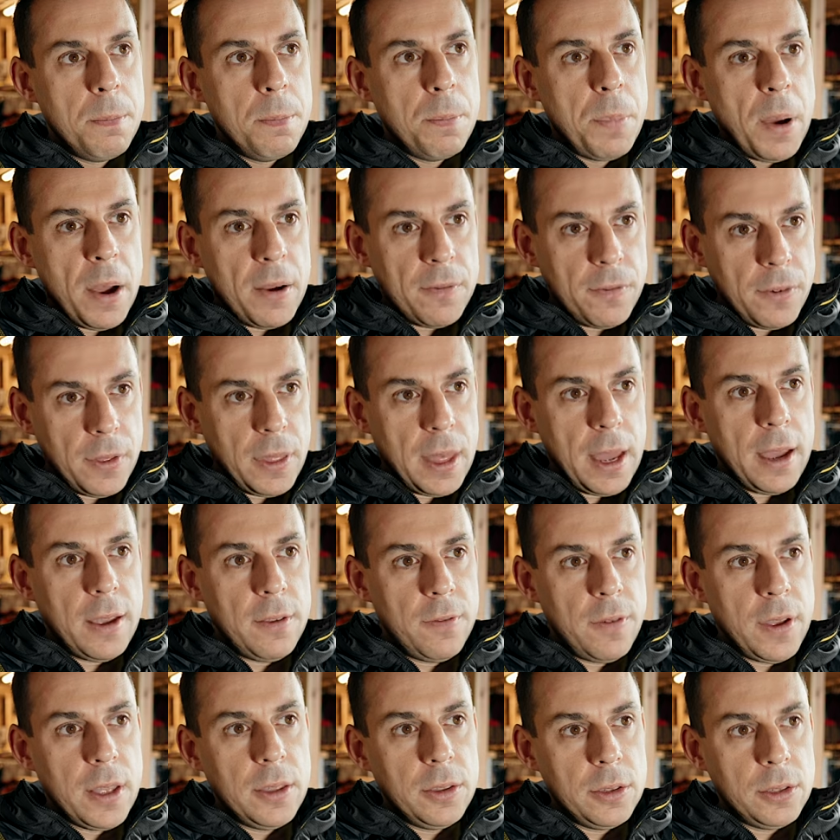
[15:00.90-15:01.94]
but for that
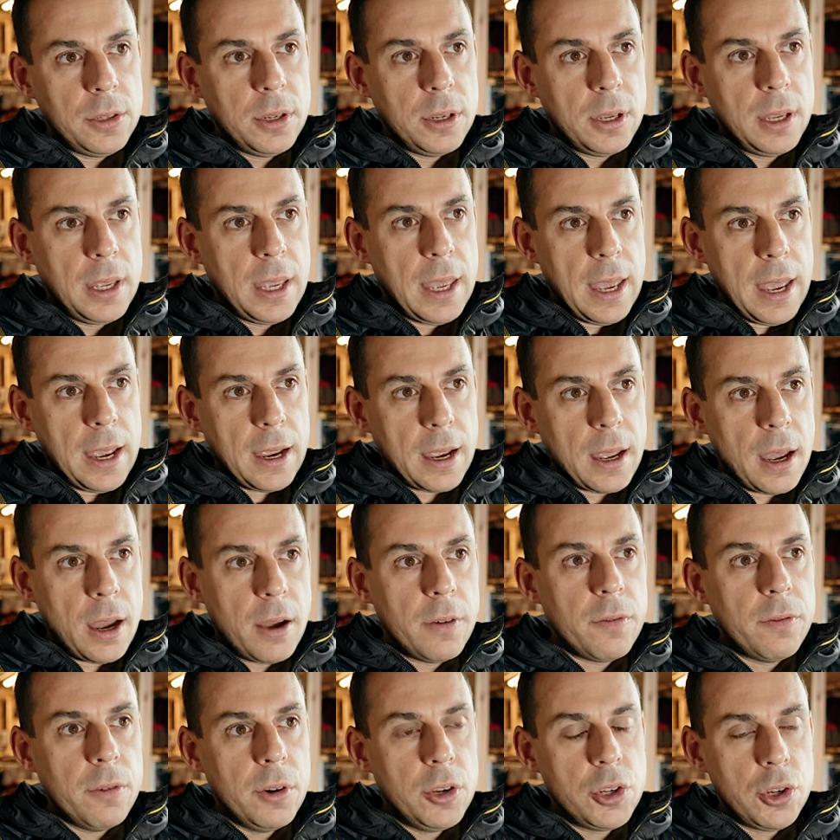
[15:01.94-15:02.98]
event to get
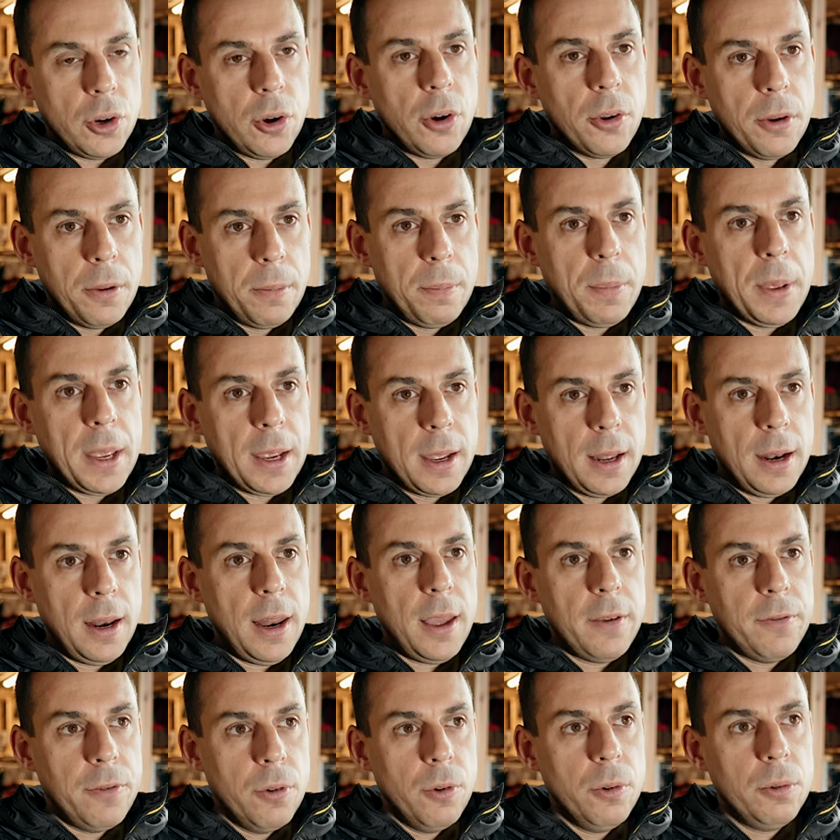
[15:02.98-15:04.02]
coverage on a bigger
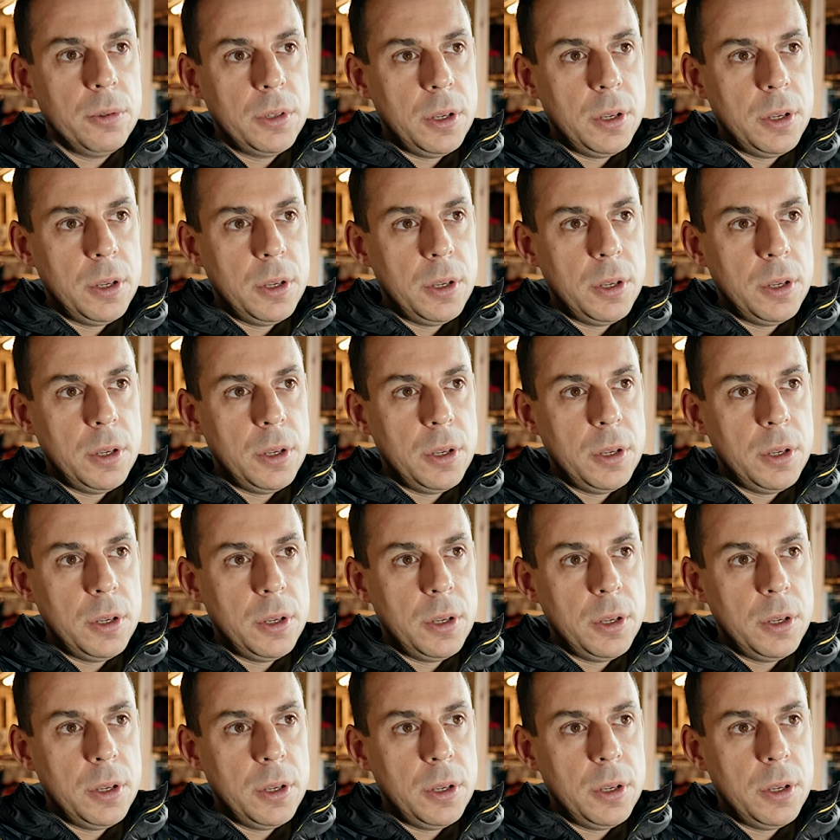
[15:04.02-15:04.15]
level,